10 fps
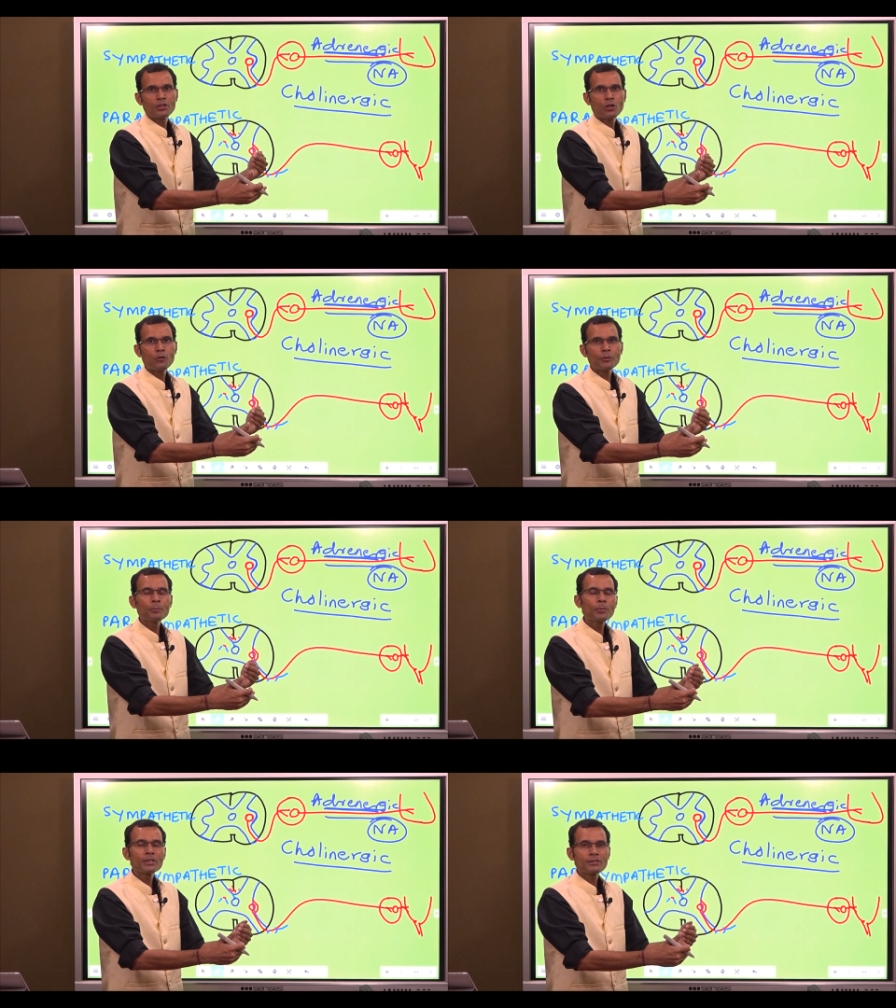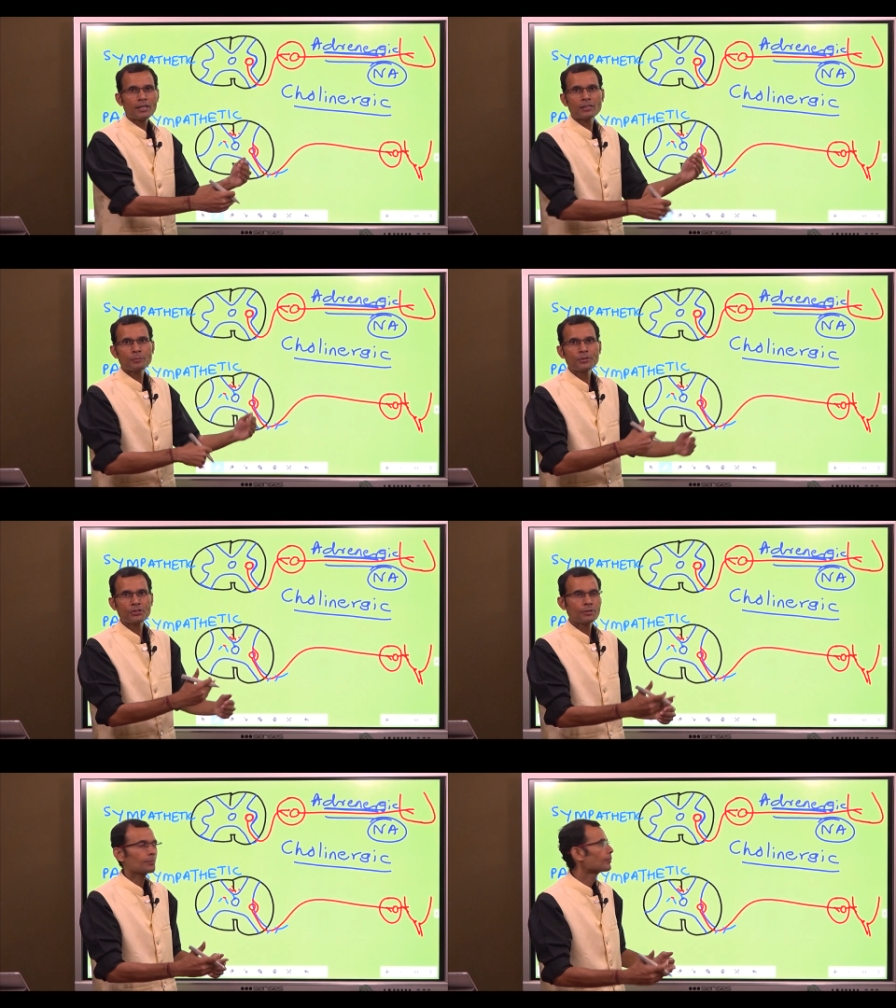of impulse
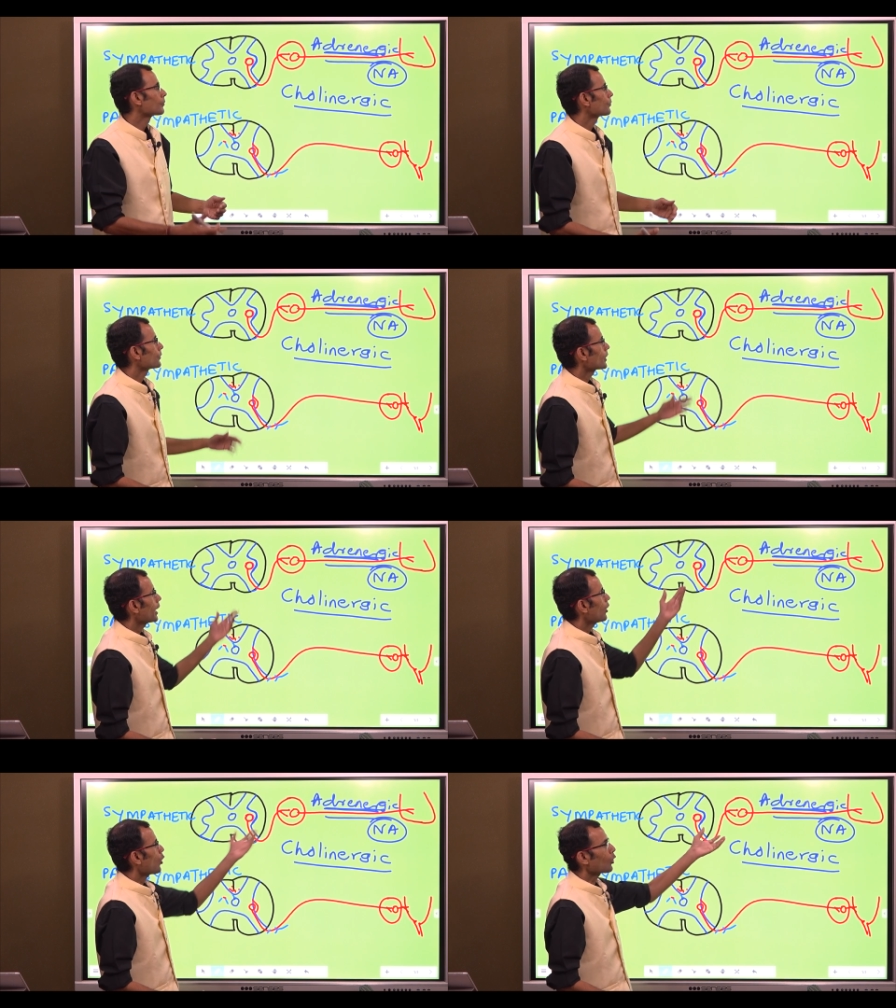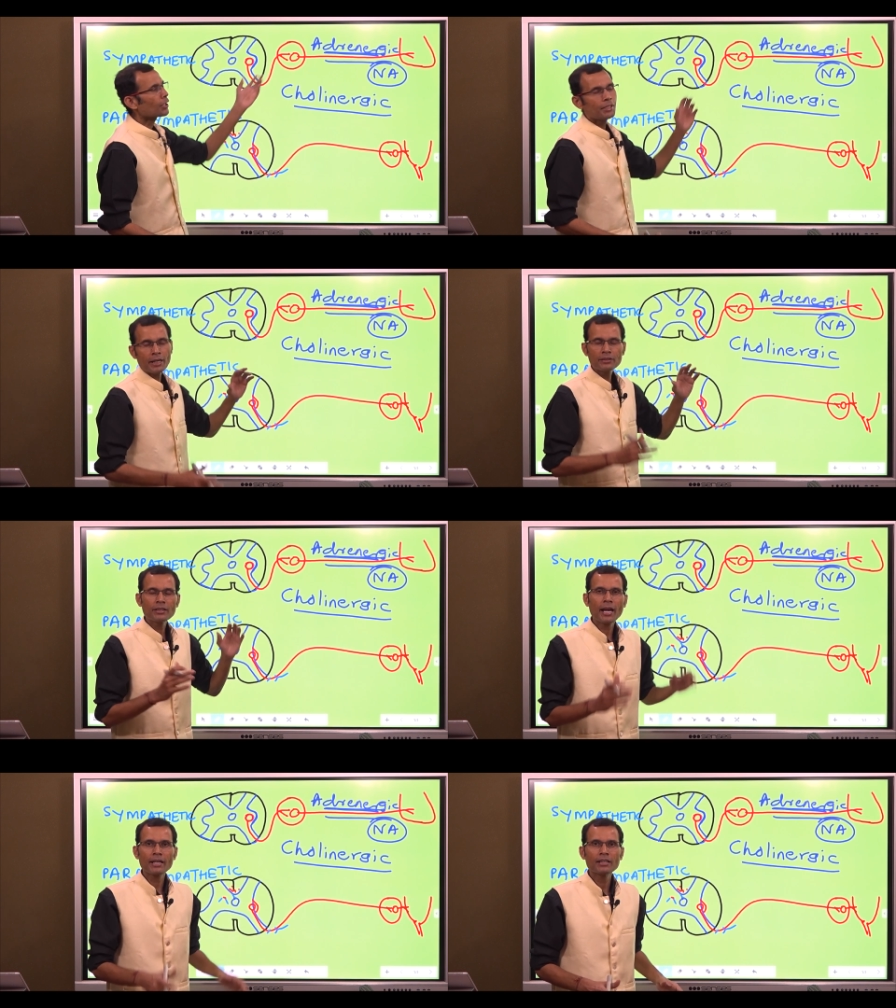transmission occurring at the
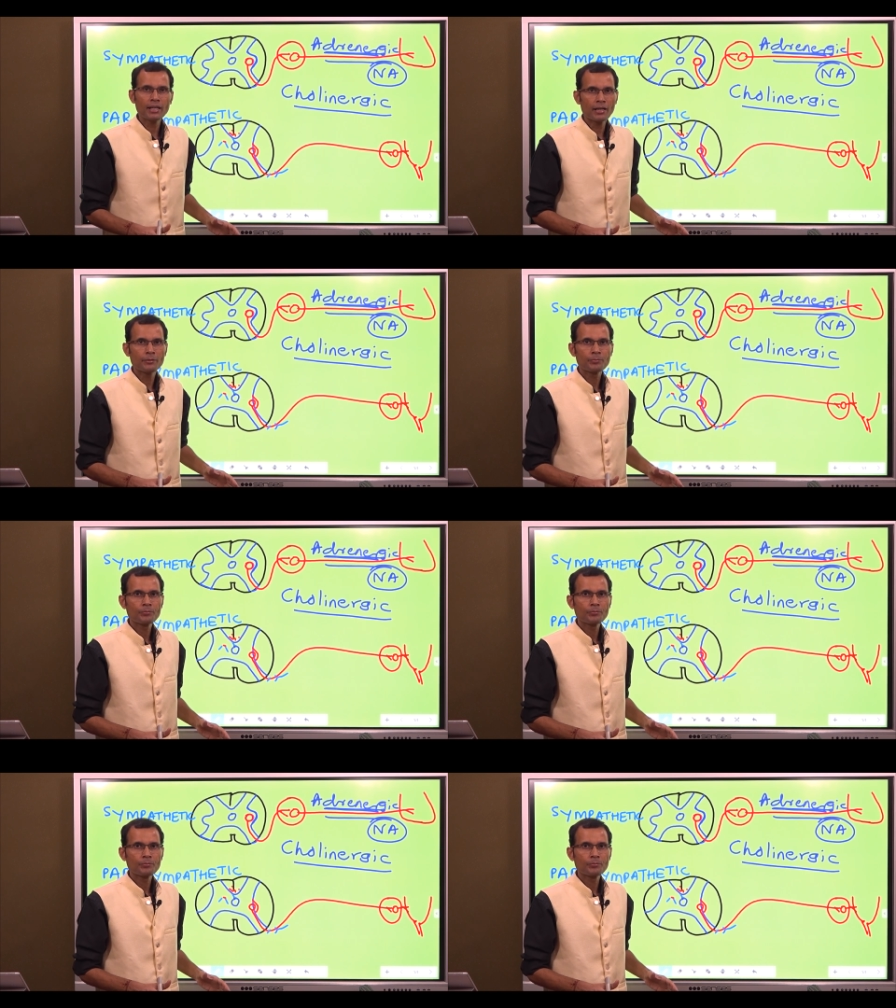ganglia,